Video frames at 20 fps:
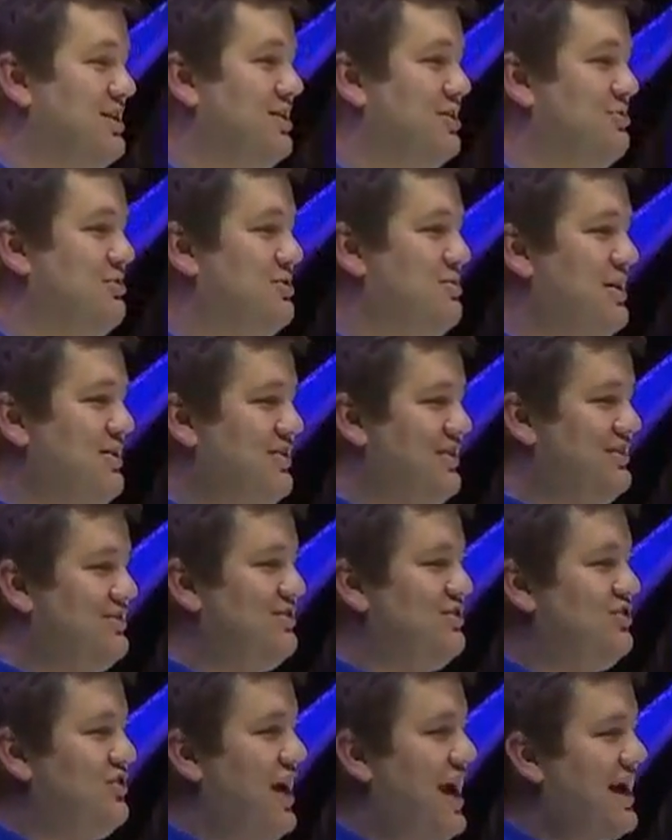little bit about this
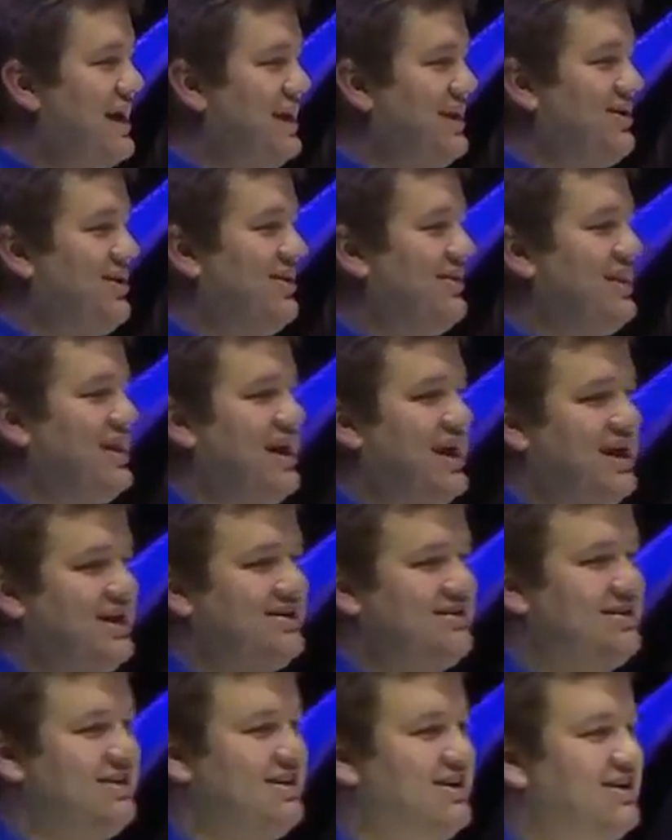jacket yes. on the
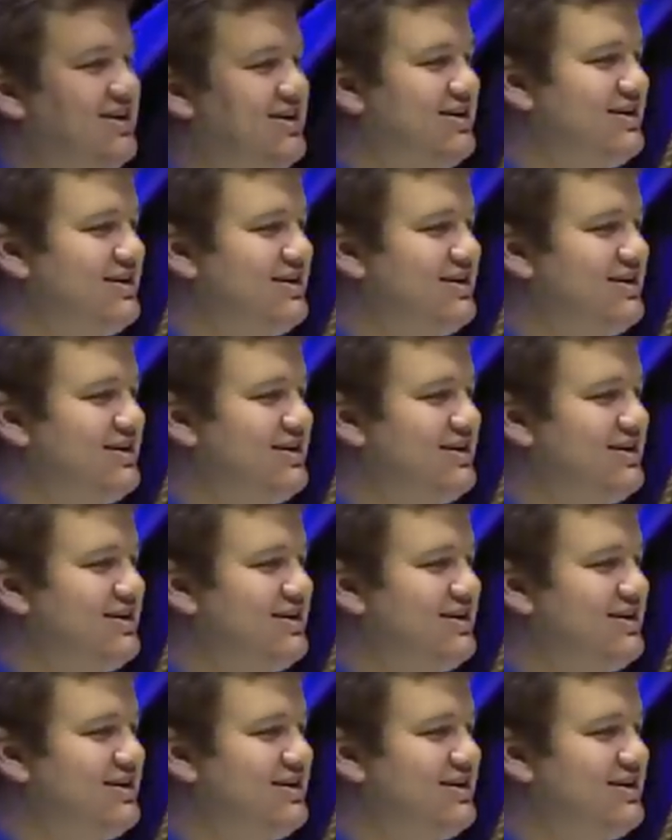end here.